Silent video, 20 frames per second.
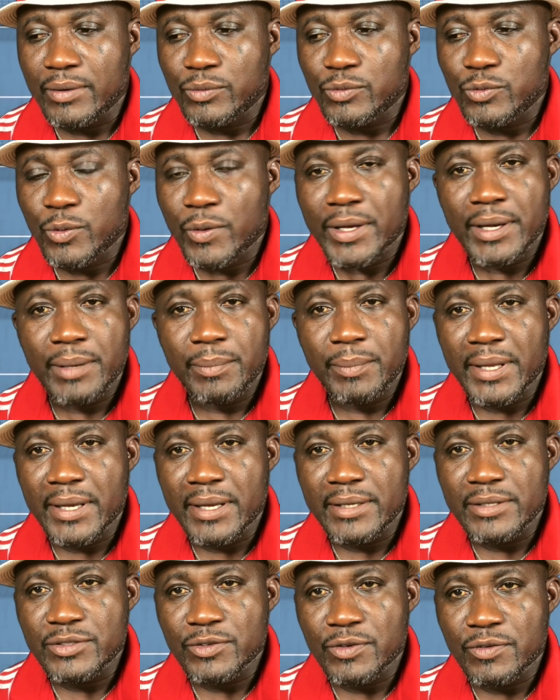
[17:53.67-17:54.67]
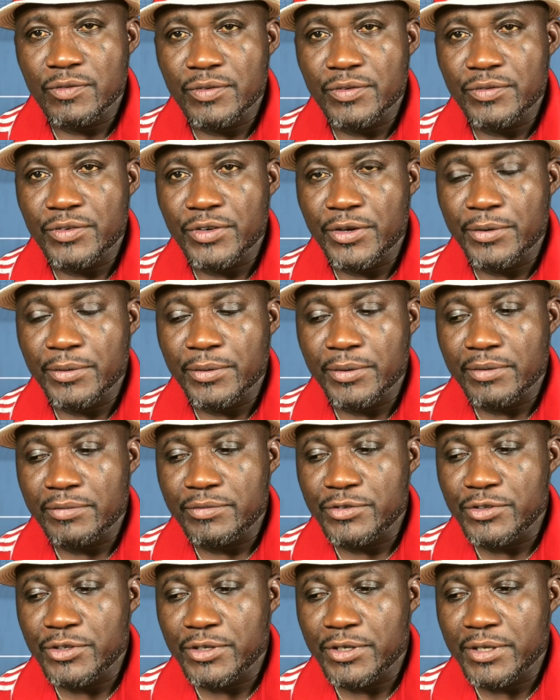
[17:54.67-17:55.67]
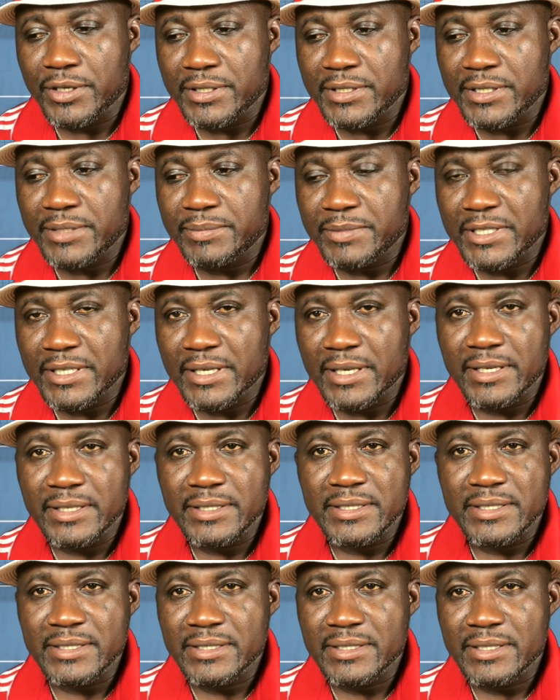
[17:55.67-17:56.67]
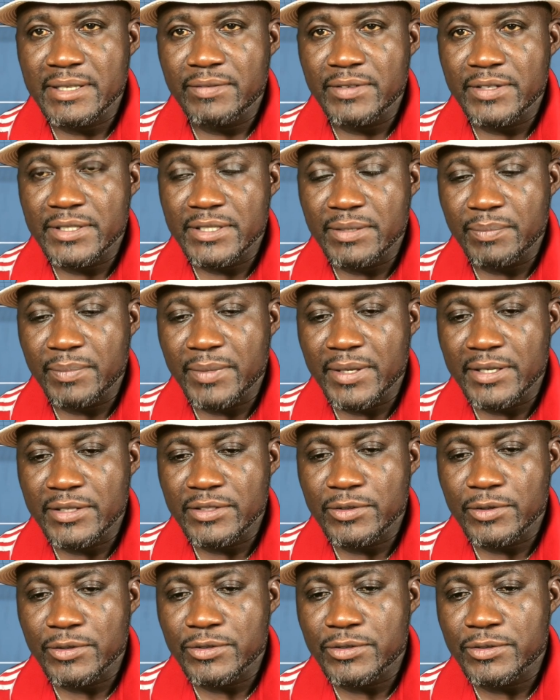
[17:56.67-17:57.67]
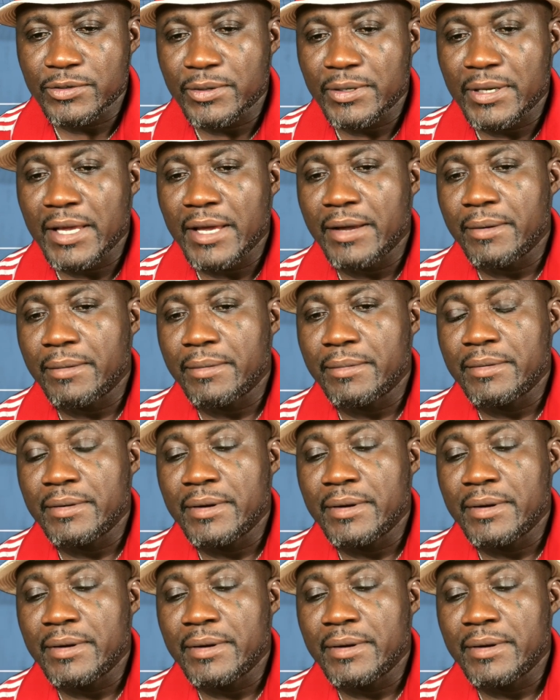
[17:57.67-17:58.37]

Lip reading: 20 minutes overview of junior team tennis is 17 minutes or so now.